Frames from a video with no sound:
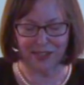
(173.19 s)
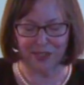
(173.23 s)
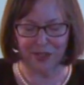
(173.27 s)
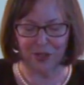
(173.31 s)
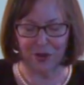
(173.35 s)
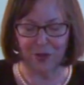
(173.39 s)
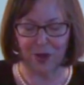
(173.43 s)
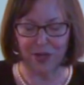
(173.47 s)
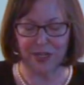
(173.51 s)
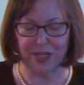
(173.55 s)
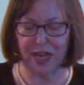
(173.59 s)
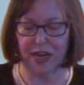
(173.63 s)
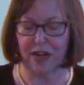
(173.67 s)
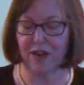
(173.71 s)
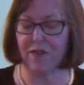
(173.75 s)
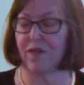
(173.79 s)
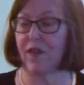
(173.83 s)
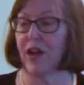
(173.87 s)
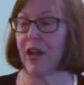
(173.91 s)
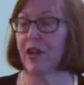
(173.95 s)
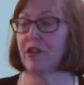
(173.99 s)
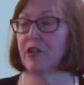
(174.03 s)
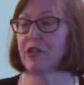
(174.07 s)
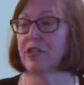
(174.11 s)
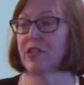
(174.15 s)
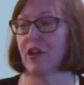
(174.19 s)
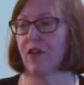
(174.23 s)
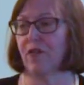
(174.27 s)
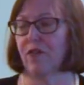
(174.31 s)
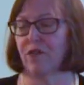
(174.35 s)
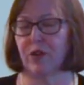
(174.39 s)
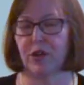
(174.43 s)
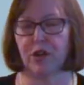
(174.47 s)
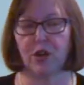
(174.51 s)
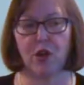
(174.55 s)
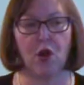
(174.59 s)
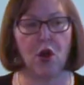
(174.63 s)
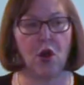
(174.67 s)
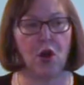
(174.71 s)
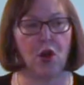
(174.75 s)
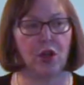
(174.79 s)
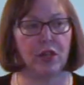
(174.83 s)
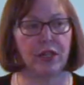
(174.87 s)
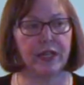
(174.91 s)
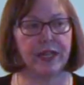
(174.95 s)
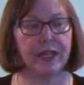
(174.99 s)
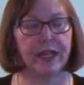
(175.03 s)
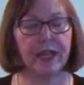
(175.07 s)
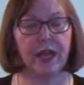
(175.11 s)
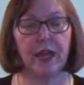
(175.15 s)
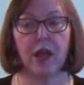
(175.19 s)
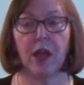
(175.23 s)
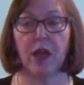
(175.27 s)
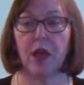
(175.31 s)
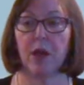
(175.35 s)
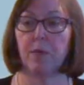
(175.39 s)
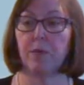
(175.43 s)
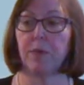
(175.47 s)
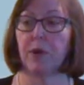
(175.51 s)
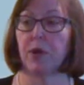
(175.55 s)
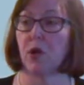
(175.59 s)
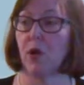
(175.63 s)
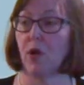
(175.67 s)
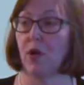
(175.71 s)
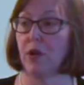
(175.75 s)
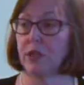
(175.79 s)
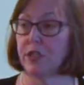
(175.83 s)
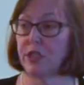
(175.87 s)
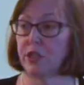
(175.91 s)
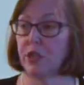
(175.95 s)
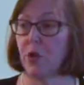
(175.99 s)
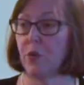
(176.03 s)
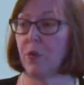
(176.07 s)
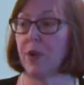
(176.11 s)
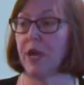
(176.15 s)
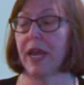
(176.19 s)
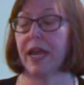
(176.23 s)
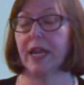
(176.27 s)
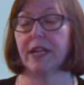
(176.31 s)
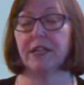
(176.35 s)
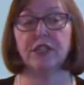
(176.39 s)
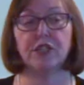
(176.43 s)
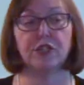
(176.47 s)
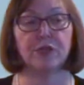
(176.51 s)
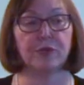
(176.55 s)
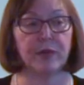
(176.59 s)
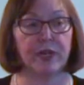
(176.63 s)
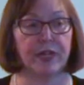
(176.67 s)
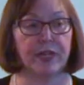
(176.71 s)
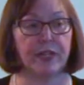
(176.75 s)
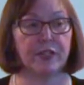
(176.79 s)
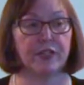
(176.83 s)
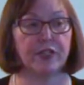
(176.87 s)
so, identify yourself when calling, but also when answering.